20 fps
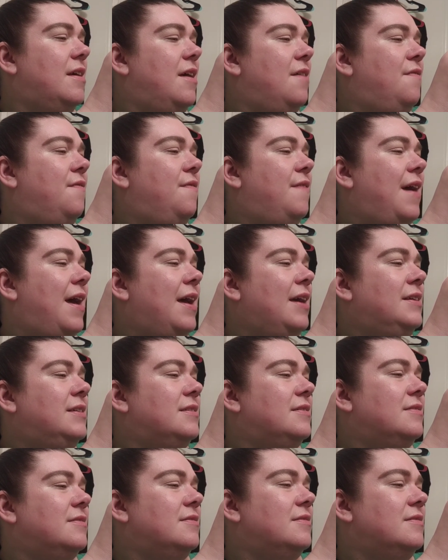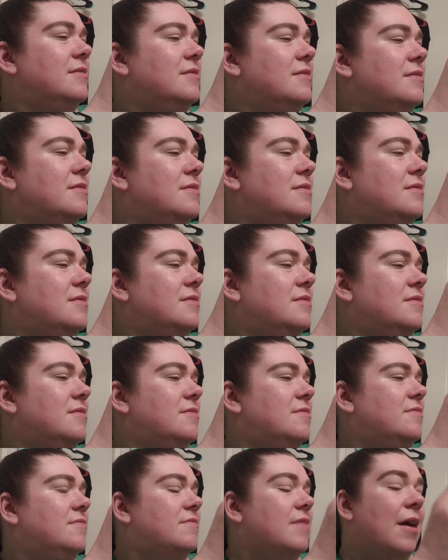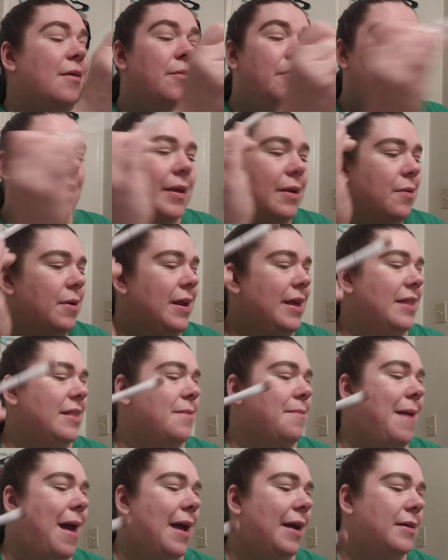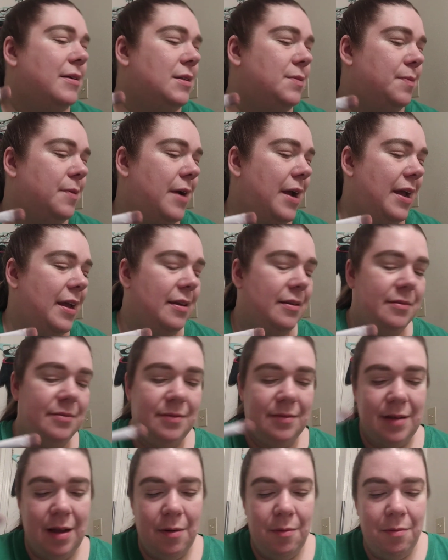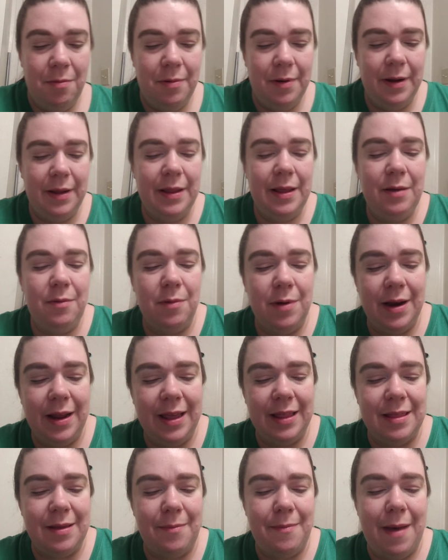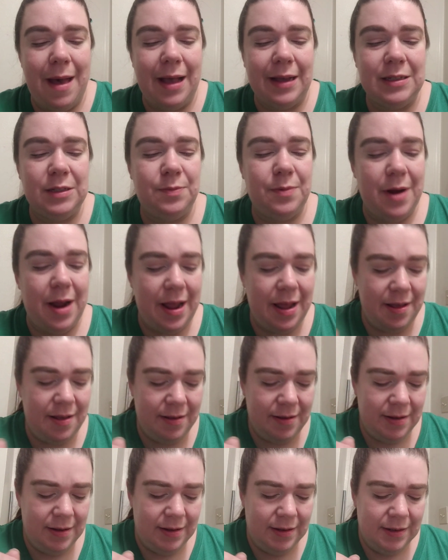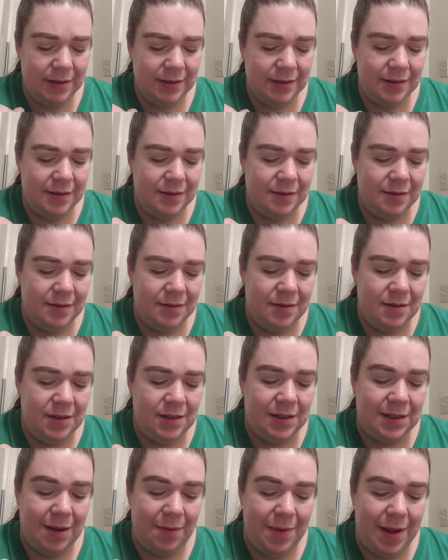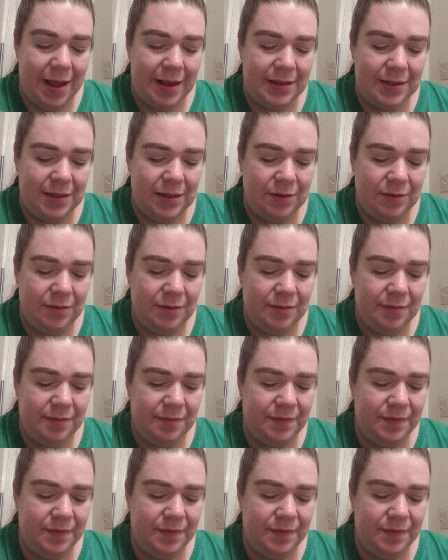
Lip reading: effect, I really want to get the MAC spray. I really want to get the MAC spray someday soon.